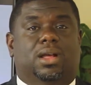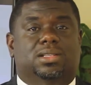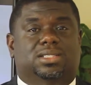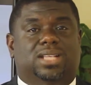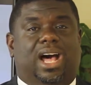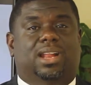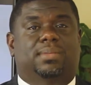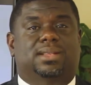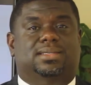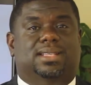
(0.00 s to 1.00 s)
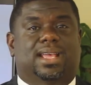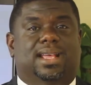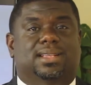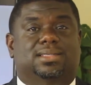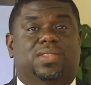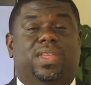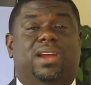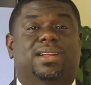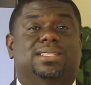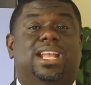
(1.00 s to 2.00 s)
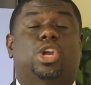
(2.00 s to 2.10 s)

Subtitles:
Solomon says there is a